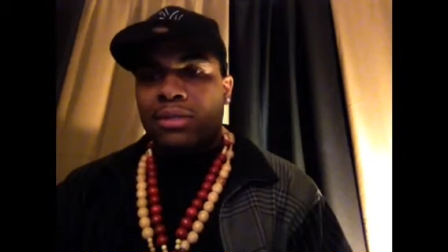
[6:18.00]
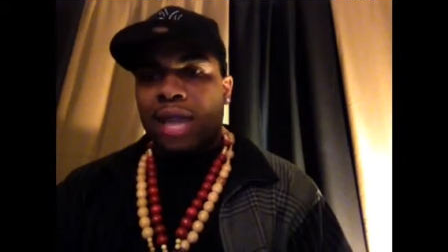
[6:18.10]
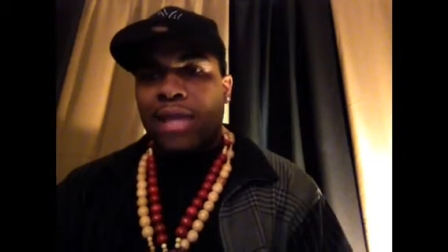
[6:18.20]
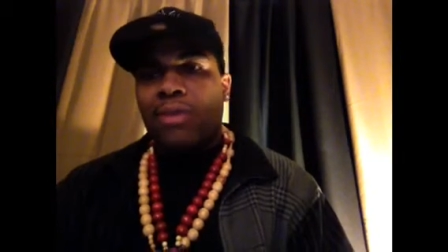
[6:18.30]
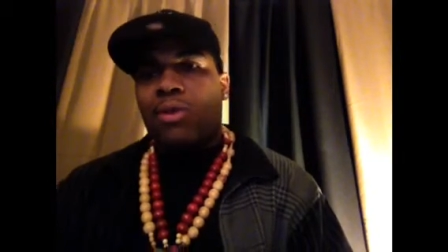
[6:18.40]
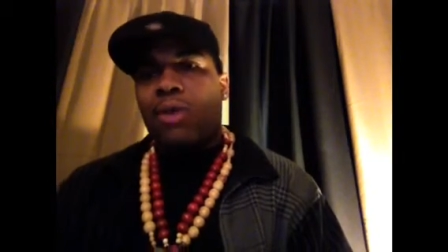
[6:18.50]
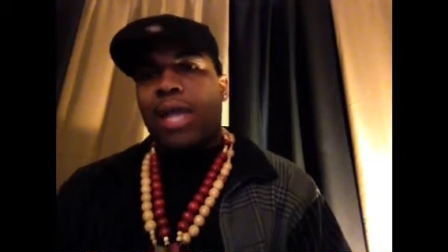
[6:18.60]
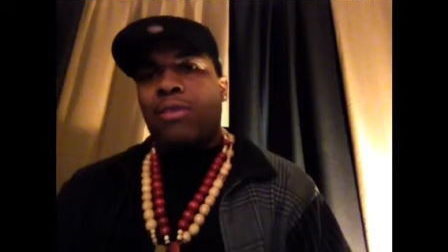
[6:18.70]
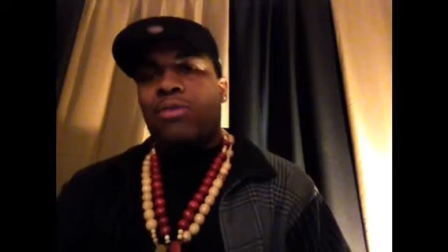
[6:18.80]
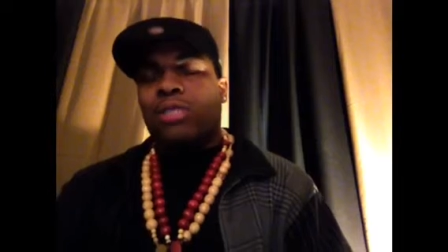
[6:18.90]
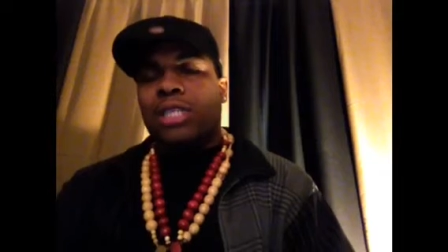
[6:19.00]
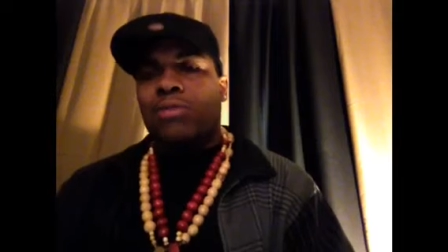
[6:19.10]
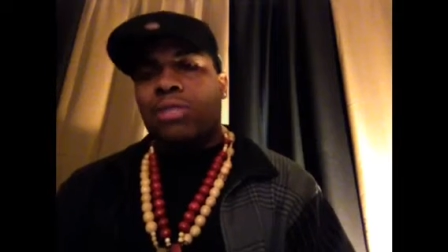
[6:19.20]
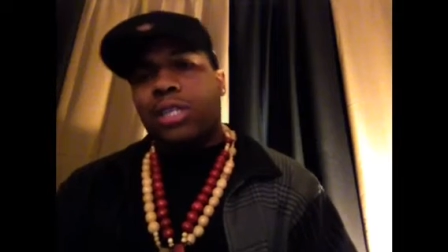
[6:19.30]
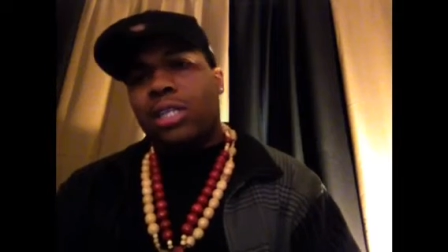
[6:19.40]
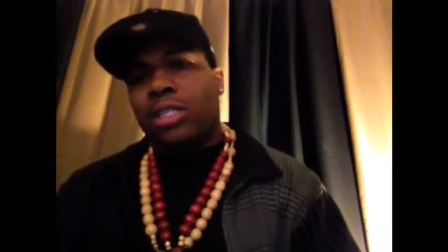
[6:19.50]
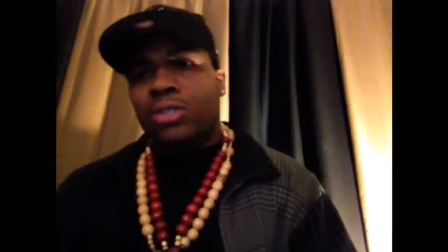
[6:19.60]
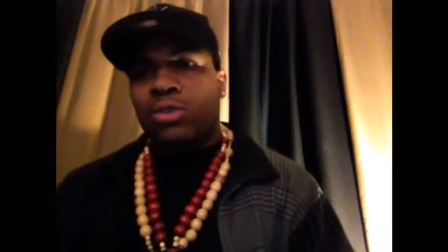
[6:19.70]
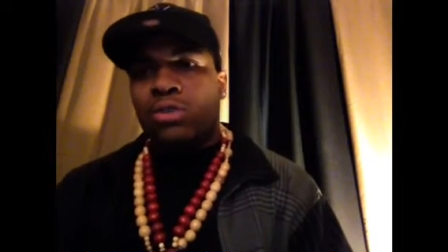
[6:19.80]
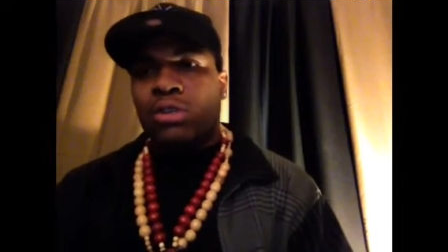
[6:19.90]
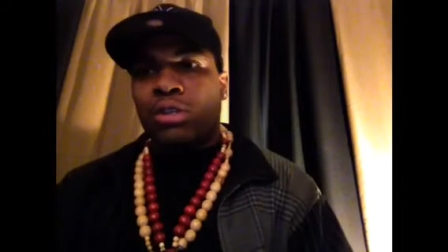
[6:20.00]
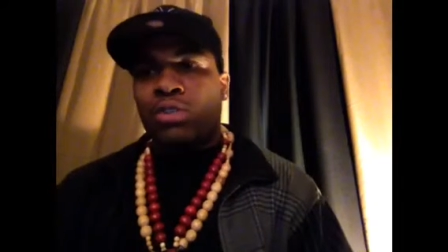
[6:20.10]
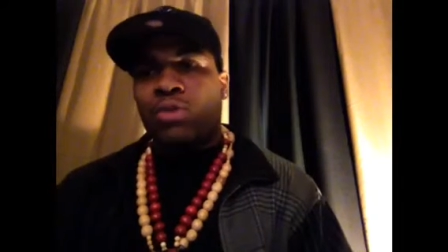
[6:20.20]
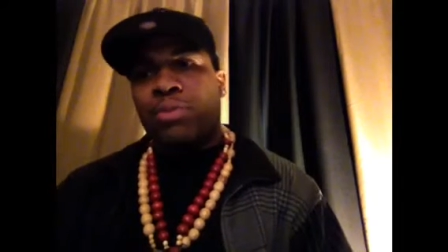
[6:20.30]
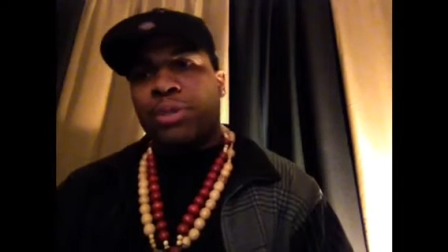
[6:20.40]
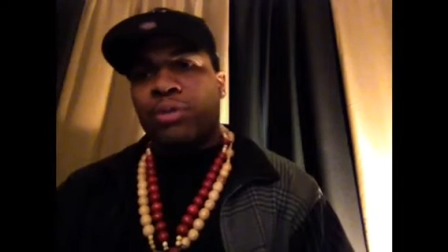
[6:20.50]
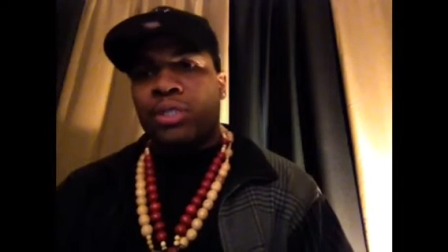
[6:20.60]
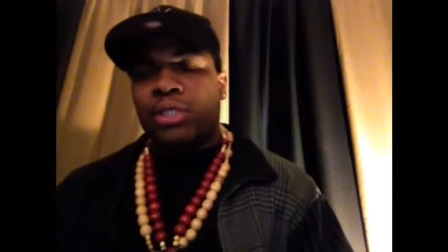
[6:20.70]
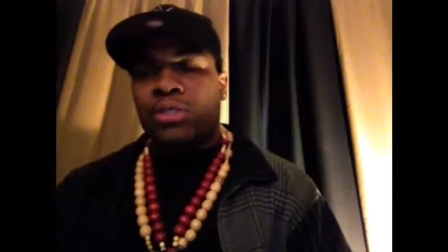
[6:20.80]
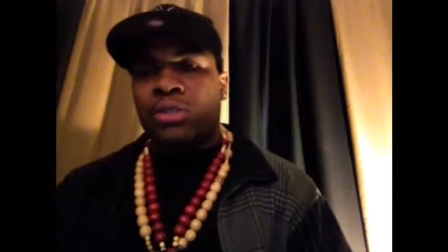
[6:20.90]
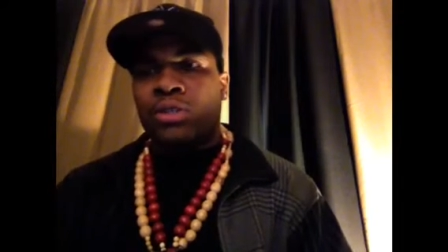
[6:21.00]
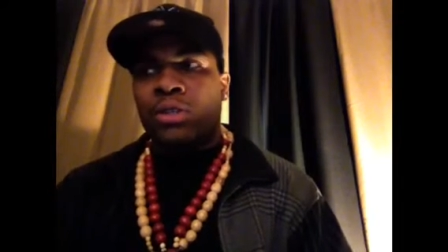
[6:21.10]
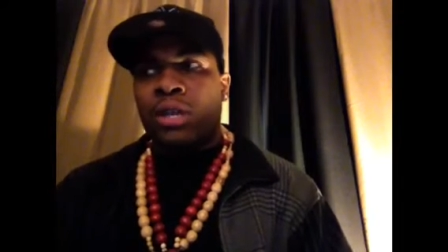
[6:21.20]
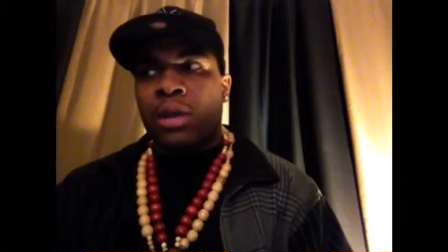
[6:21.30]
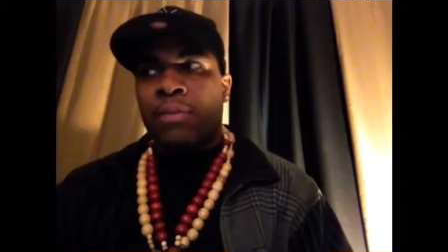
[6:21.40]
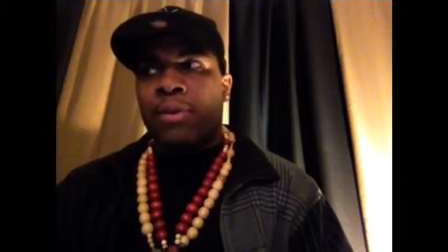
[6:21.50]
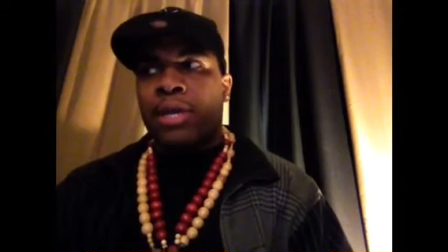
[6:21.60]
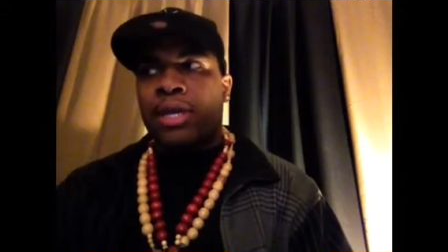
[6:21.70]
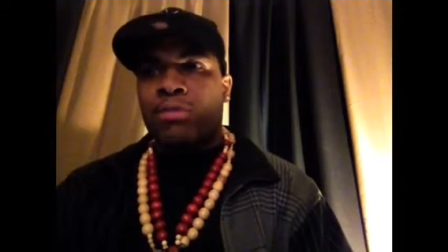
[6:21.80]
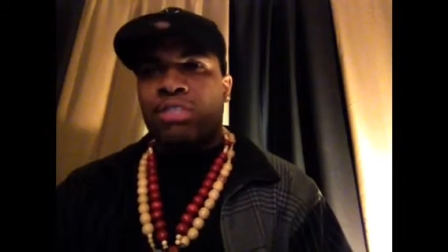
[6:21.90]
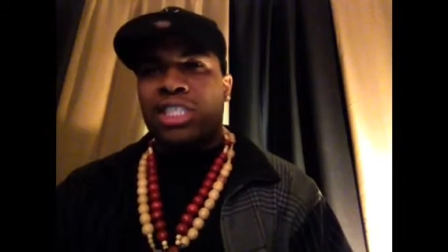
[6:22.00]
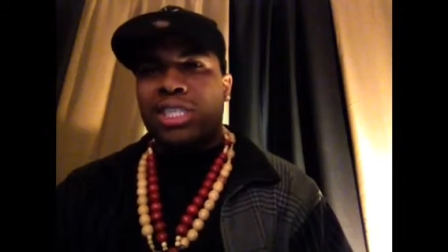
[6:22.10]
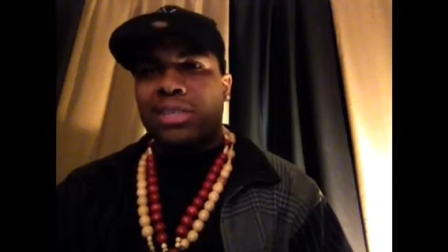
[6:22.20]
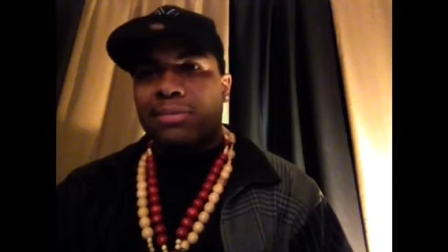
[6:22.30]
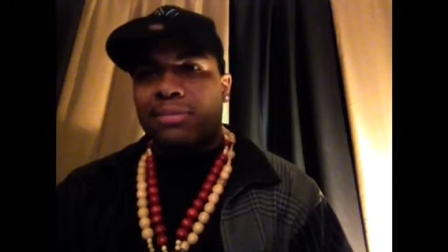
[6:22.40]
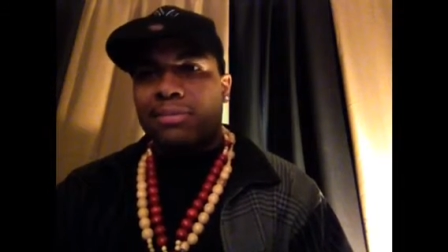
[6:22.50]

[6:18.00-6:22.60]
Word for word: How you gonna how you gonna say you love this girl or you wanna be with this girl, but you cheap?